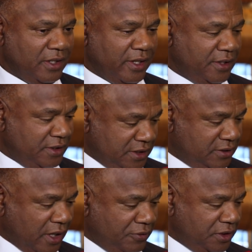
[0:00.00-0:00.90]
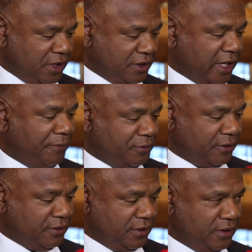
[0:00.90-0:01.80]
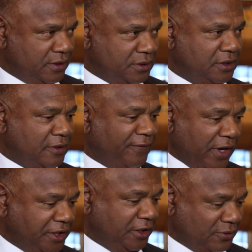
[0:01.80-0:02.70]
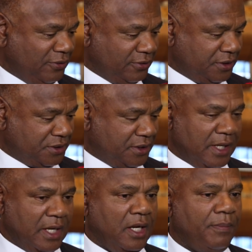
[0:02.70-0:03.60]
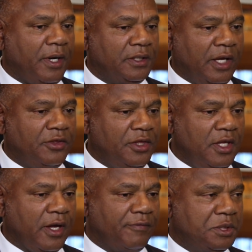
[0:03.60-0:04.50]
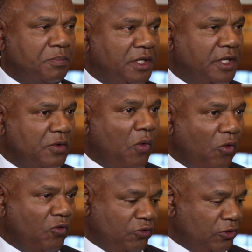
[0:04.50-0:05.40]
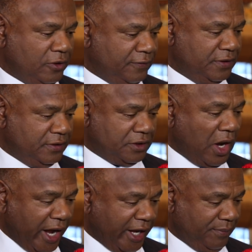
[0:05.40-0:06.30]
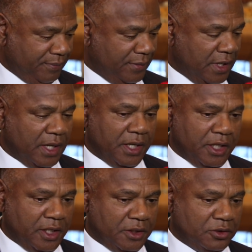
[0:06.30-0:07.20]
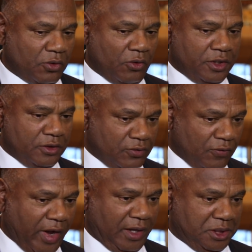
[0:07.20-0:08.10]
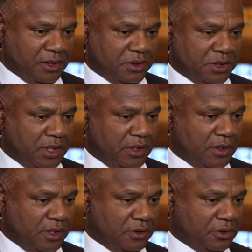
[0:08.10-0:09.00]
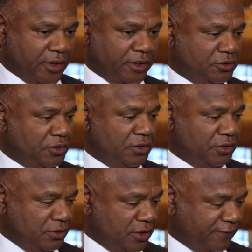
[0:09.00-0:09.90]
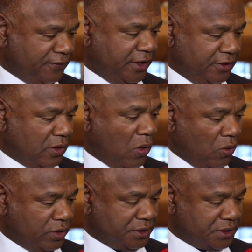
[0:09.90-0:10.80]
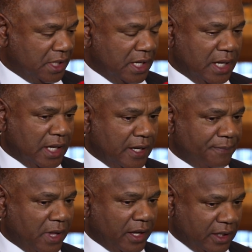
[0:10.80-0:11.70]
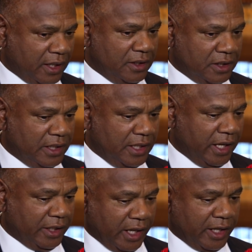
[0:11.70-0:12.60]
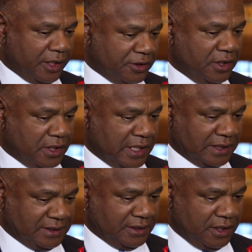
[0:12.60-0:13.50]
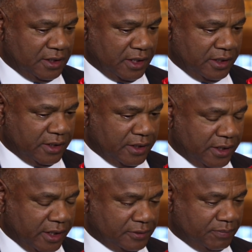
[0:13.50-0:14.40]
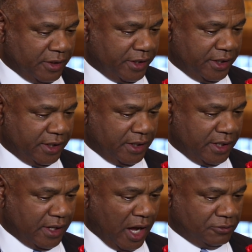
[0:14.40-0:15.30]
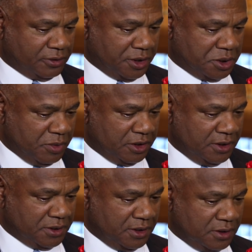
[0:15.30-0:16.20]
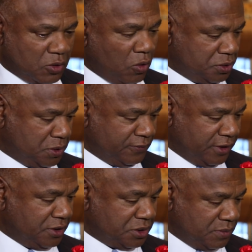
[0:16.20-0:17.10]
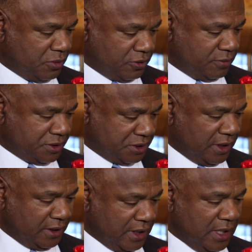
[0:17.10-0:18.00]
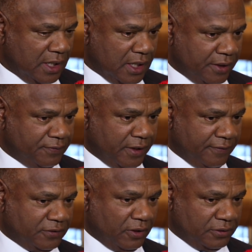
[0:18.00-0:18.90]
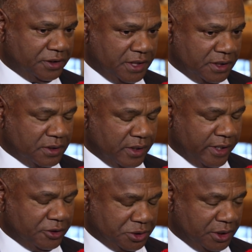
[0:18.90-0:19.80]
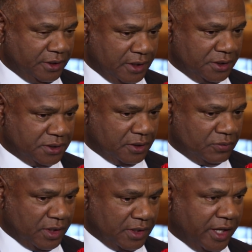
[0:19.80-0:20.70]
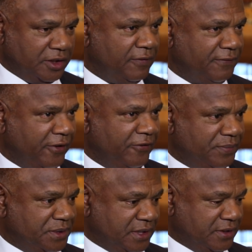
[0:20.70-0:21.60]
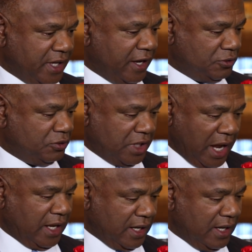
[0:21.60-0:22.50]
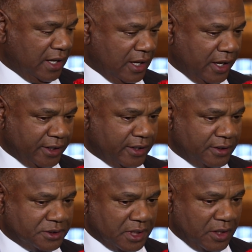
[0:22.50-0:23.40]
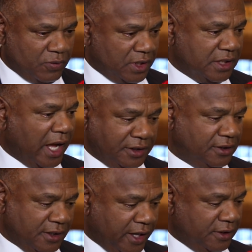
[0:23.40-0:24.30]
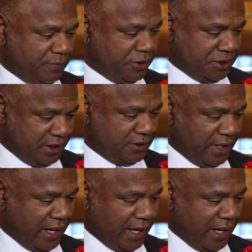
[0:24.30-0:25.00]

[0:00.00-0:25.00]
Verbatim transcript: uh, down here in Cape Town is a divided caucus. But I think I've spent an awful lot of time in talking to factions, in, in trying to unify the caucus. Um, currently, and, and I think yesterday uh, at my uh, outreach meetings in Kosovo and Samora Machel, I've, I've told yes, uh, journalists that we are 95% there. Today, I can say we are 99%